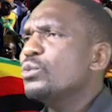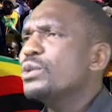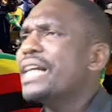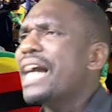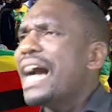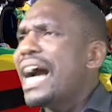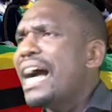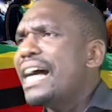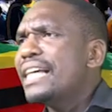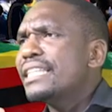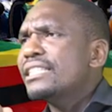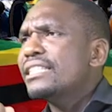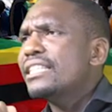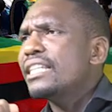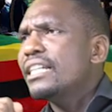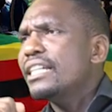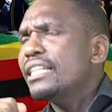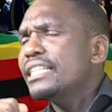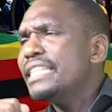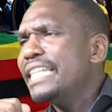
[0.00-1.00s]
we
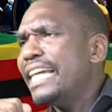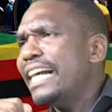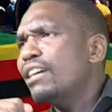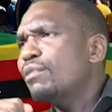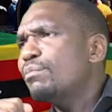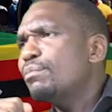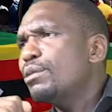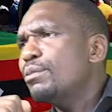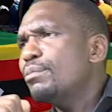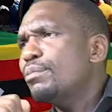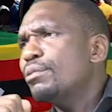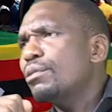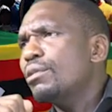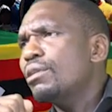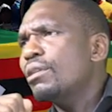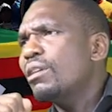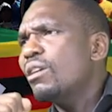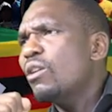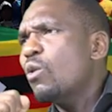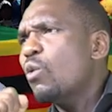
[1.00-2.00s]
asked young
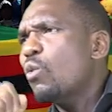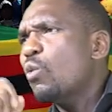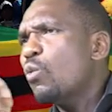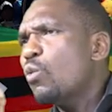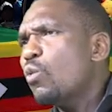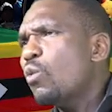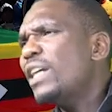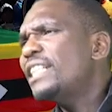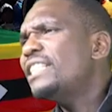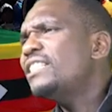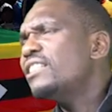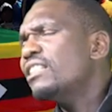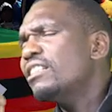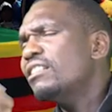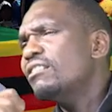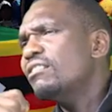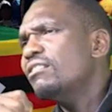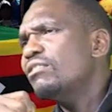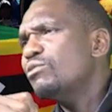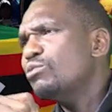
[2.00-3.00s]
people, what
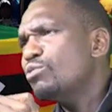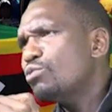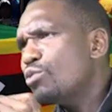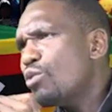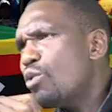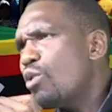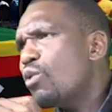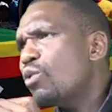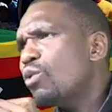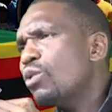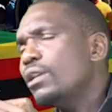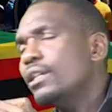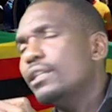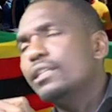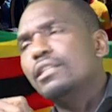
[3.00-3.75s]
role